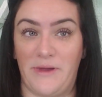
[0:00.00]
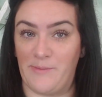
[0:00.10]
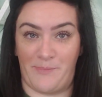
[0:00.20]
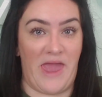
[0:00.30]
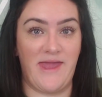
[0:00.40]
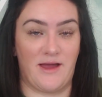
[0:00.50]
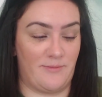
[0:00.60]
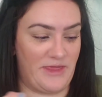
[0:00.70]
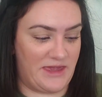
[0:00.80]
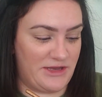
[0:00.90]

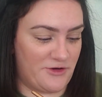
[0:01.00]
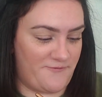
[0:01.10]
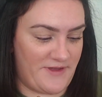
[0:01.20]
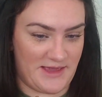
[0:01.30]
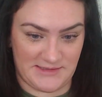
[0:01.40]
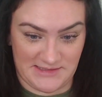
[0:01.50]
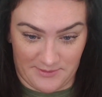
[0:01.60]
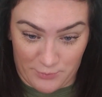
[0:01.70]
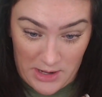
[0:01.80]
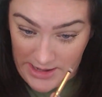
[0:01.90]
bam, like in your face,
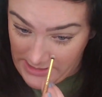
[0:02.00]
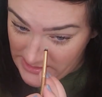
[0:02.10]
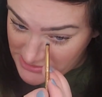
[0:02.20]
like bright